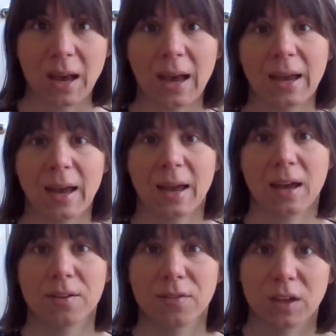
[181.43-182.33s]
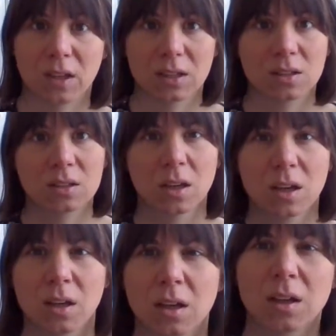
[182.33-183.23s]
I have is,
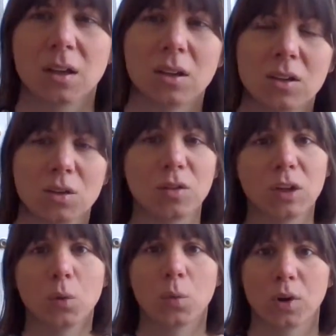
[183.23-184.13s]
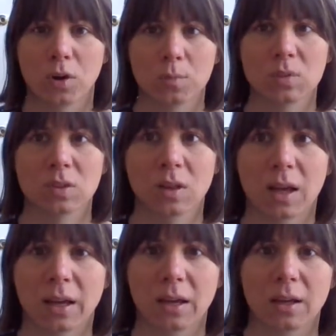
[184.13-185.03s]
do you think worms
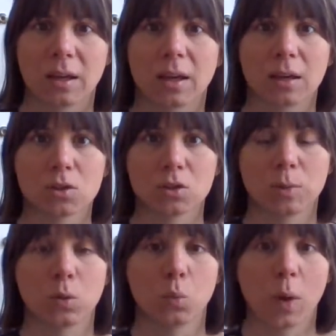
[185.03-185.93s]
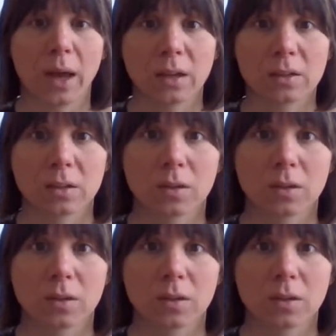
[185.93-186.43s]
like it to be wet